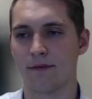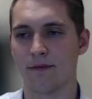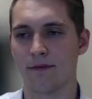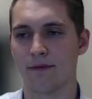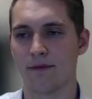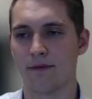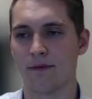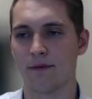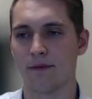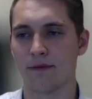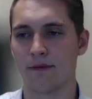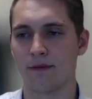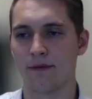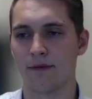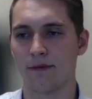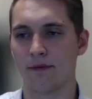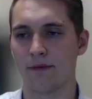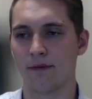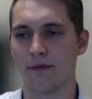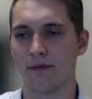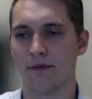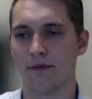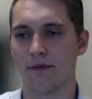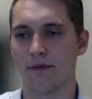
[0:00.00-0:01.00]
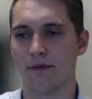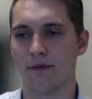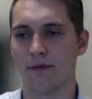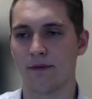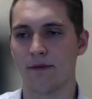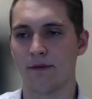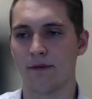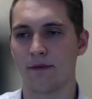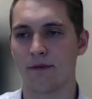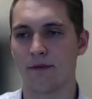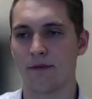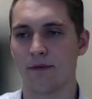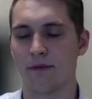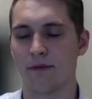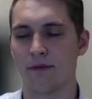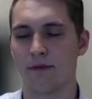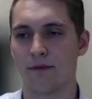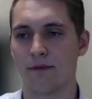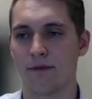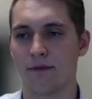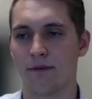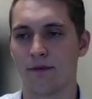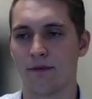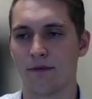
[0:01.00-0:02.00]

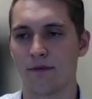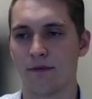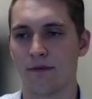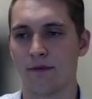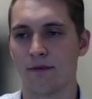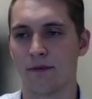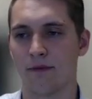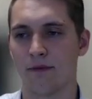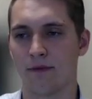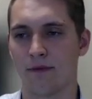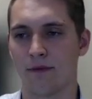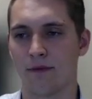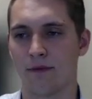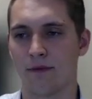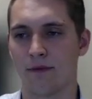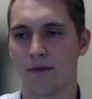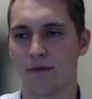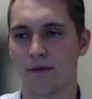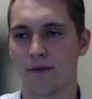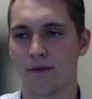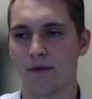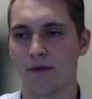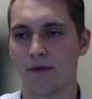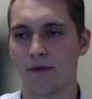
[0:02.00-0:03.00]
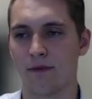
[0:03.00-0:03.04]
(not speaking)